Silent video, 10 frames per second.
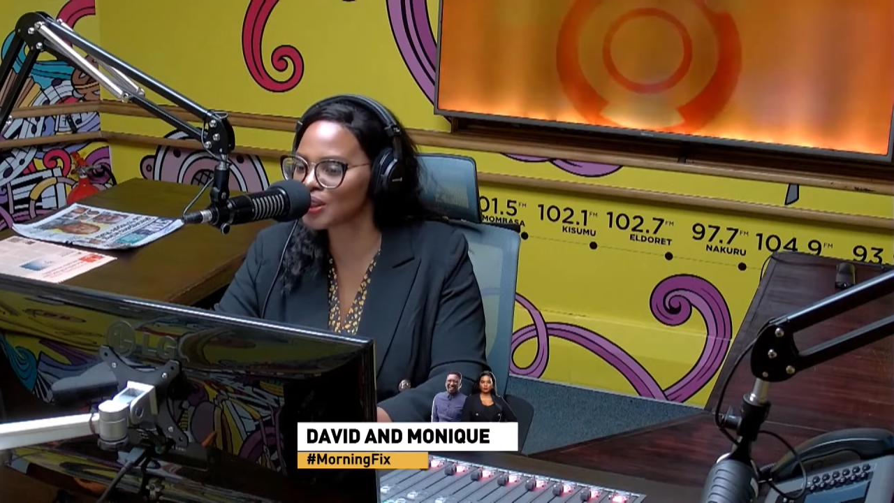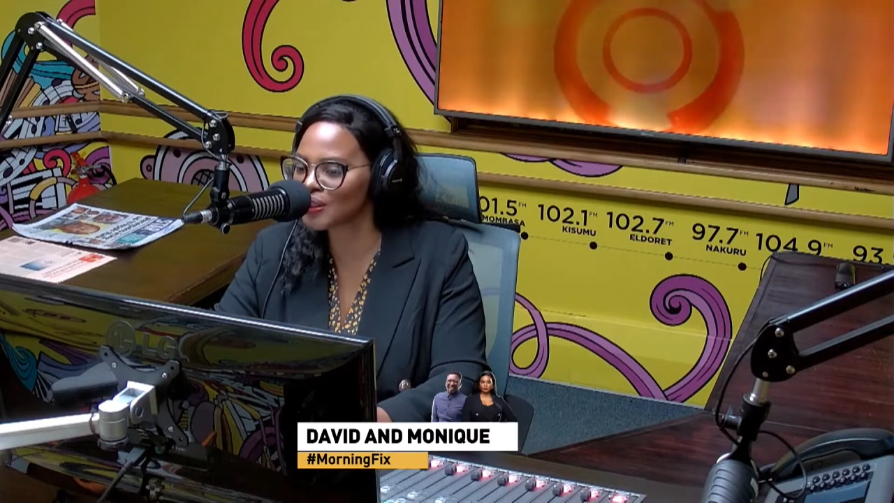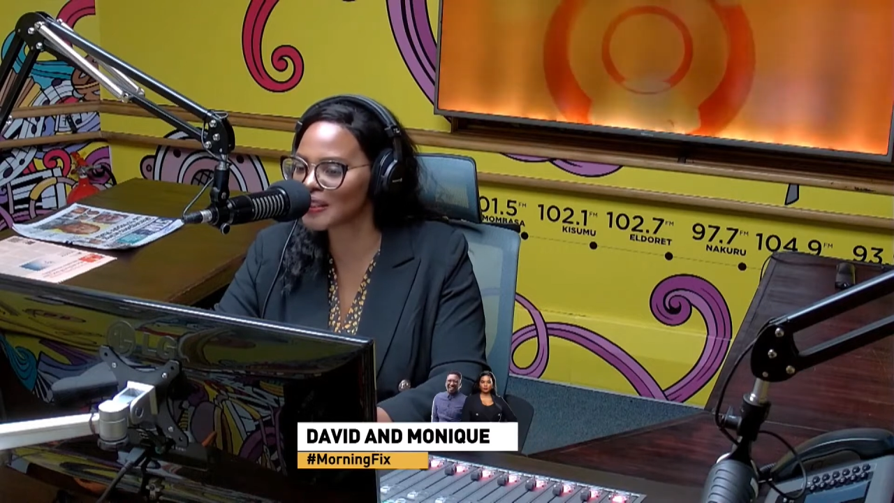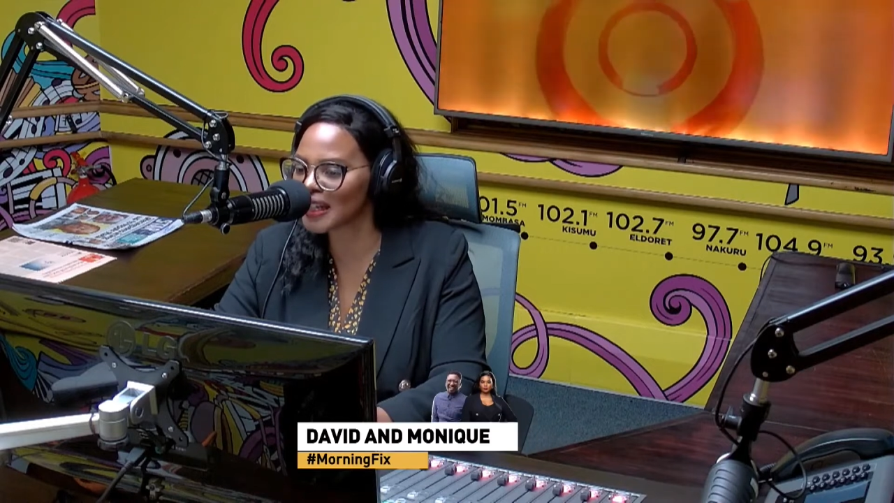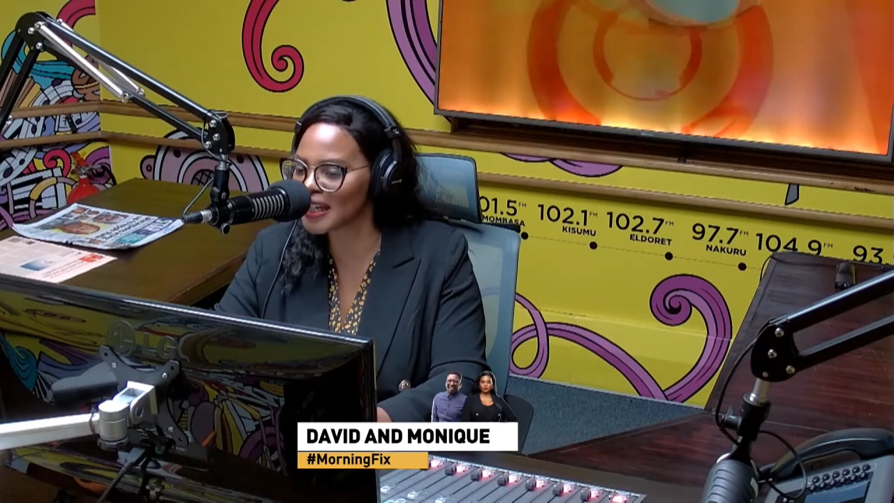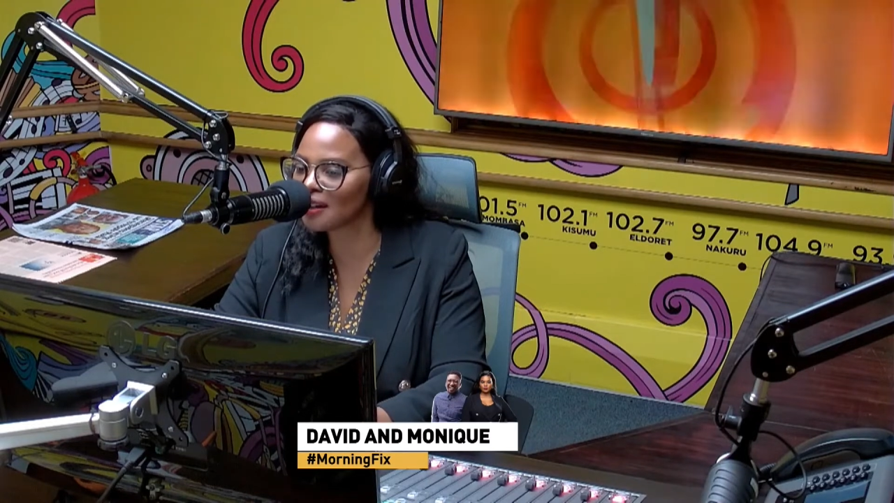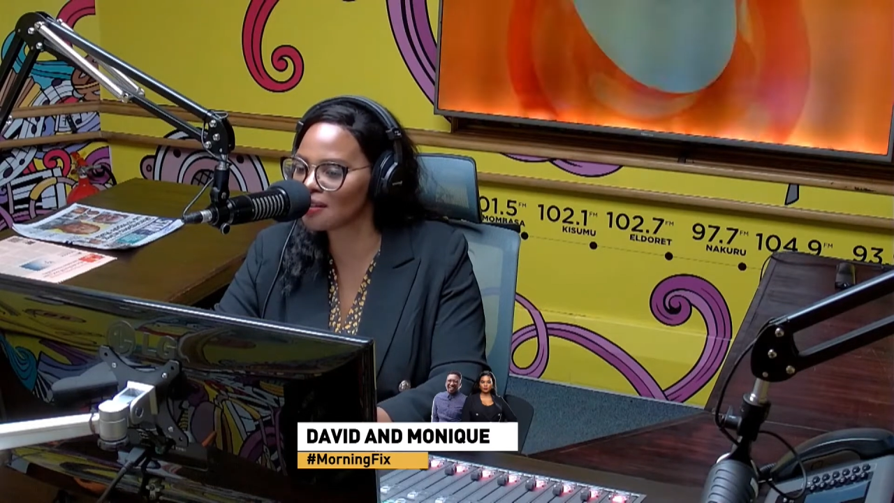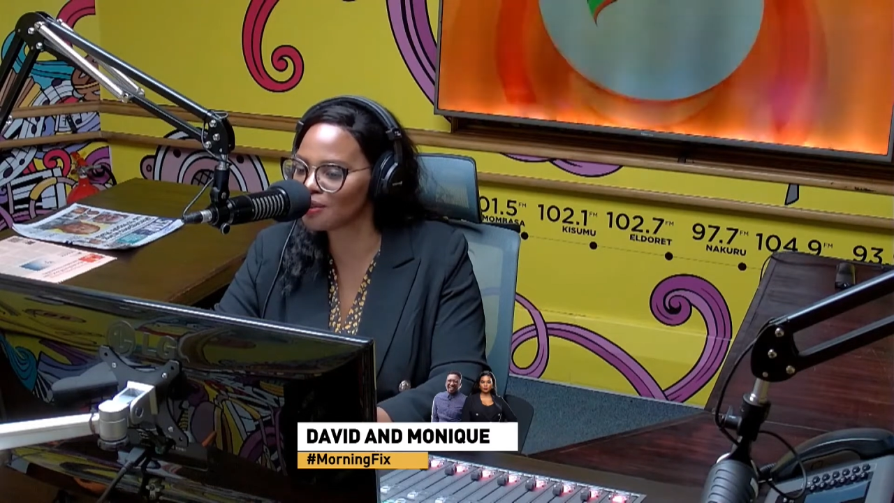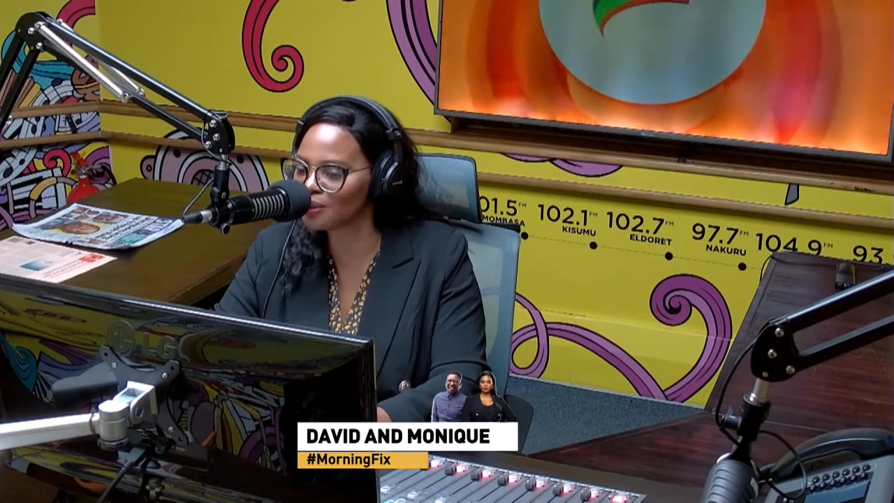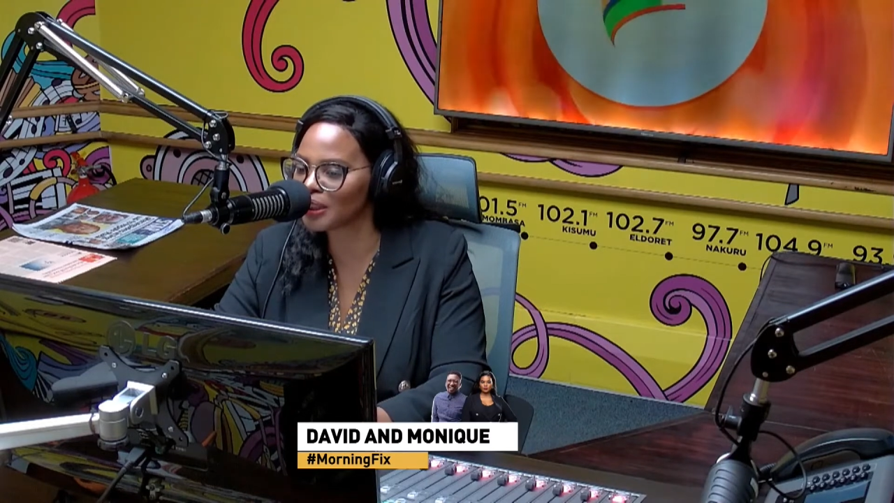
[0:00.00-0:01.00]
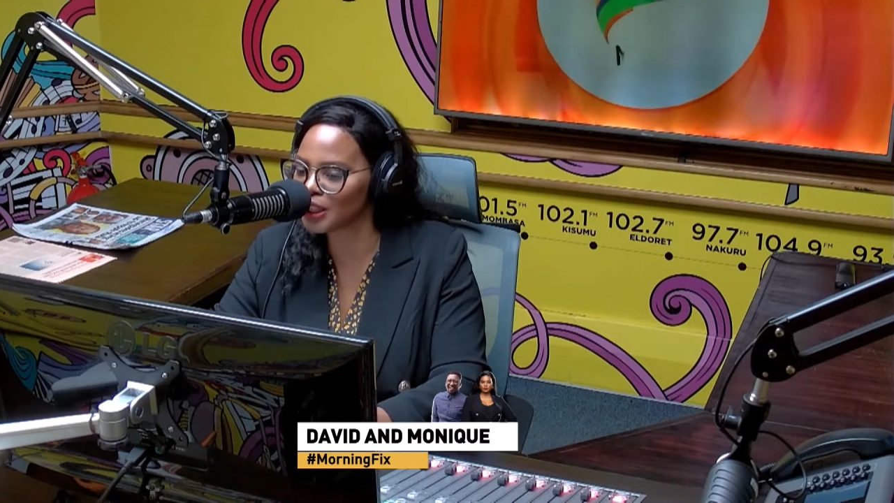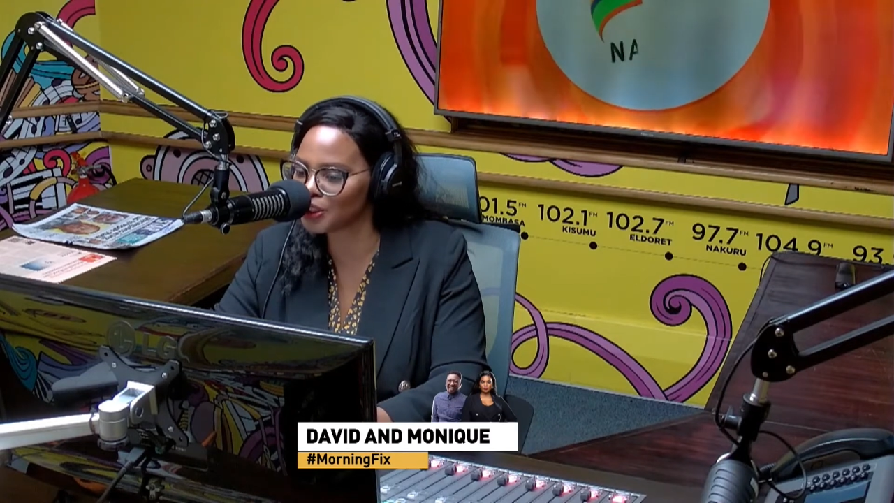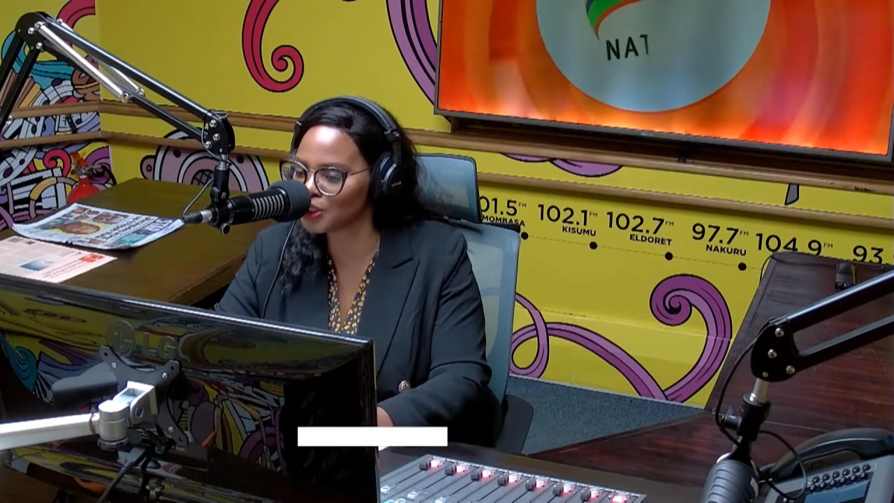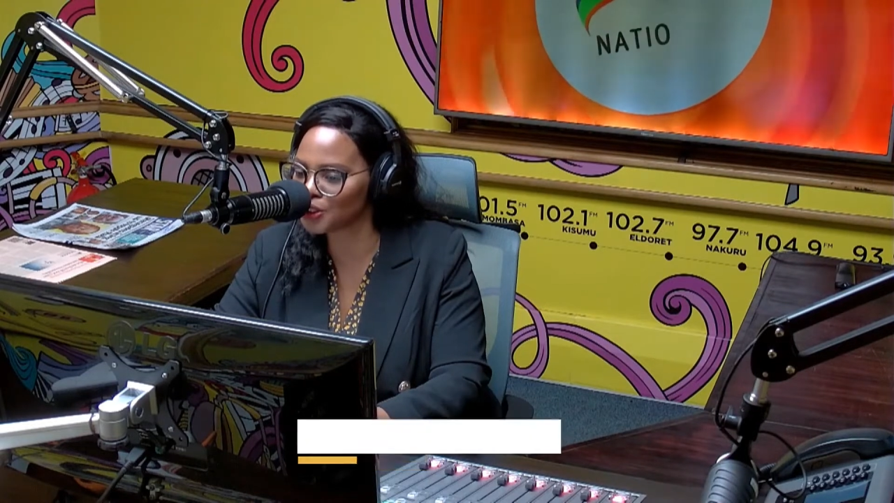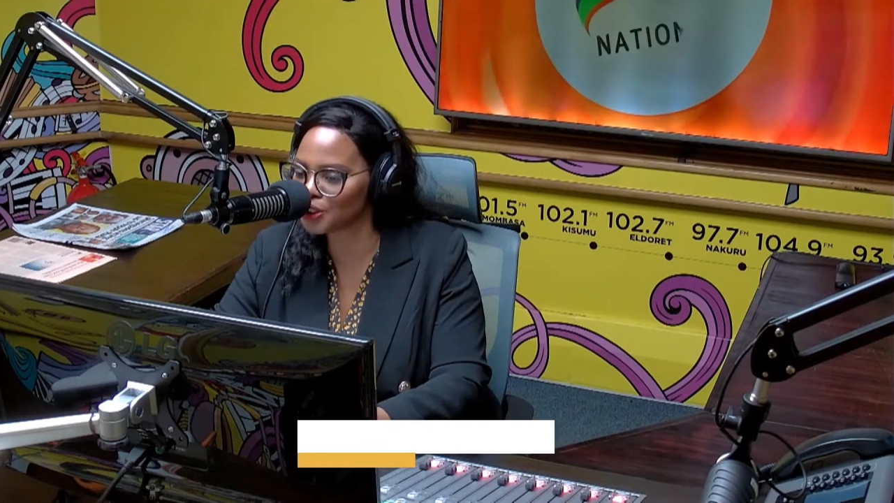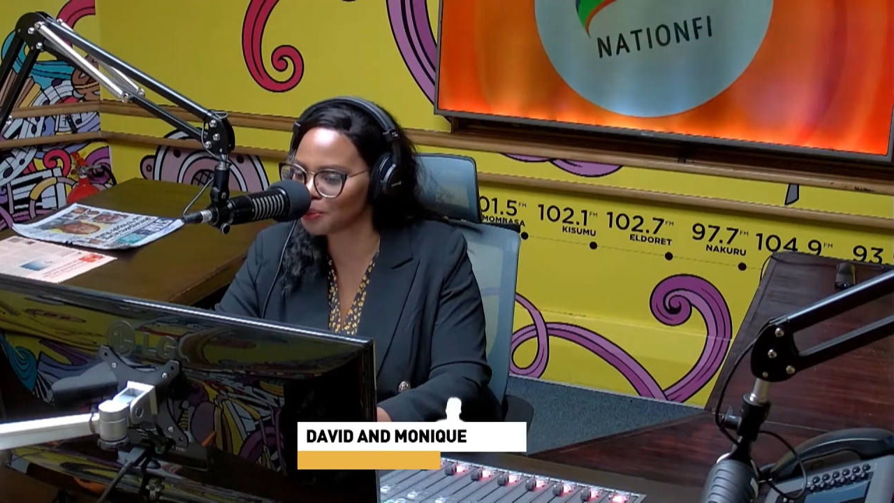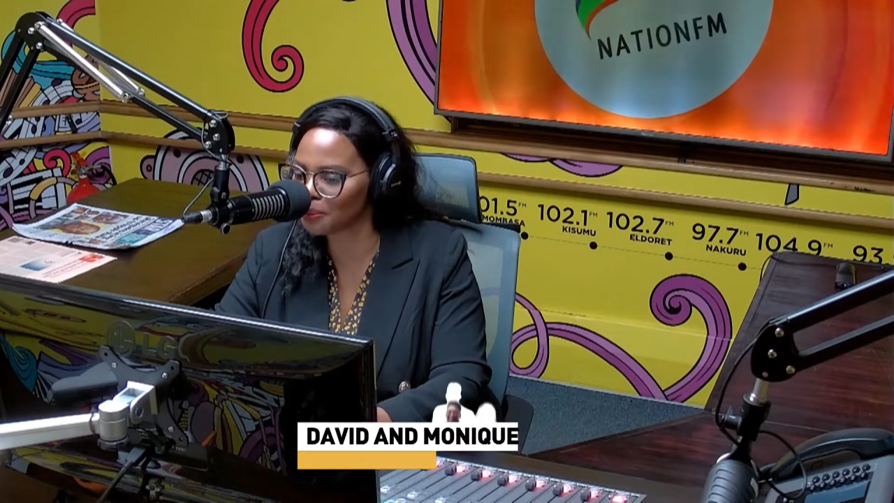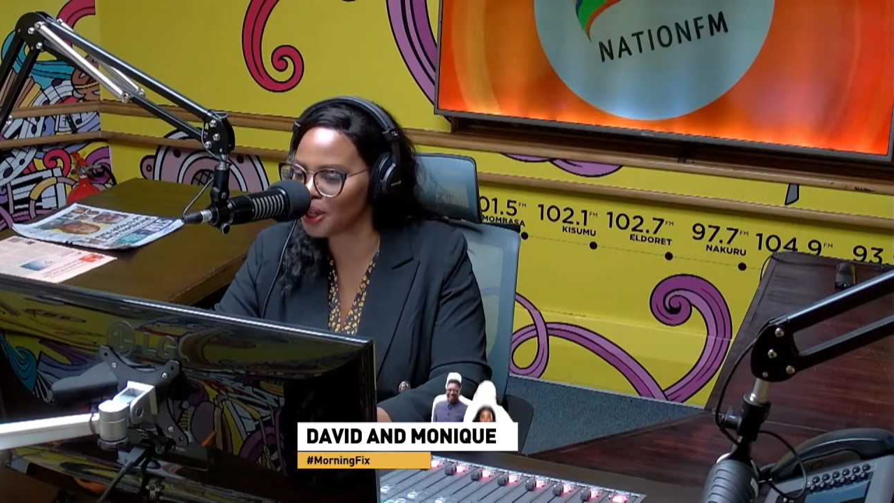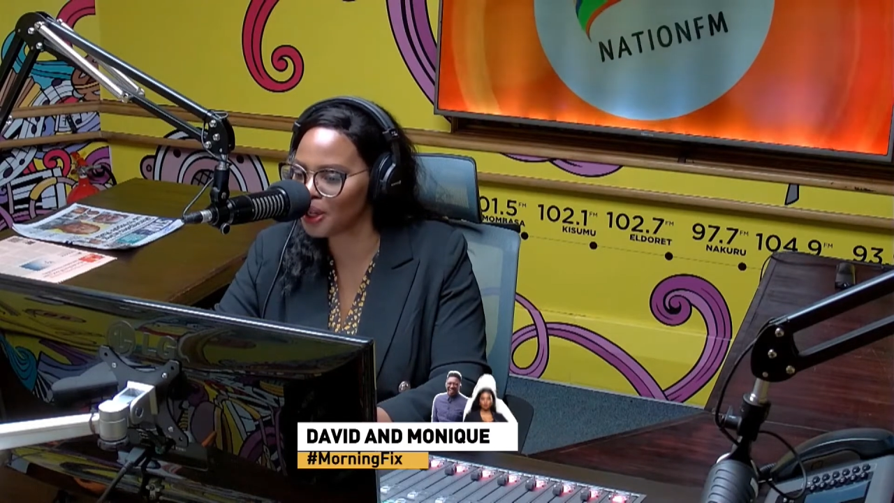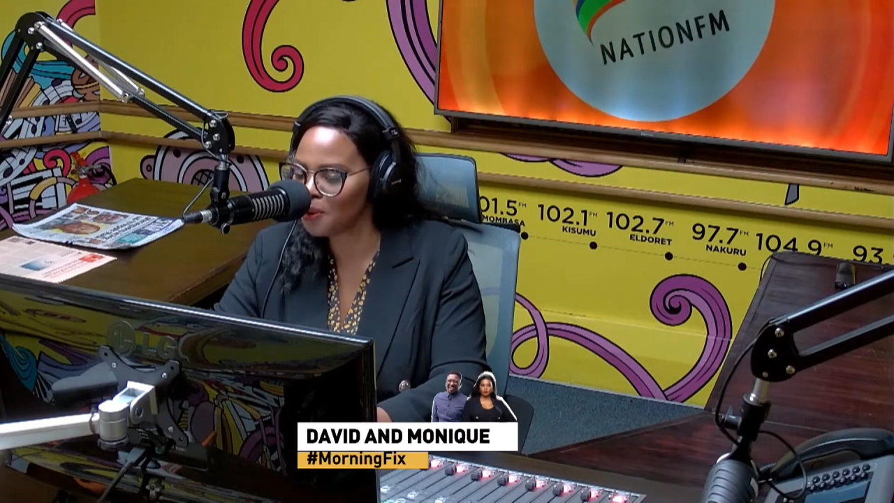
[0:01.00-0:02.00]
sustain a relationship.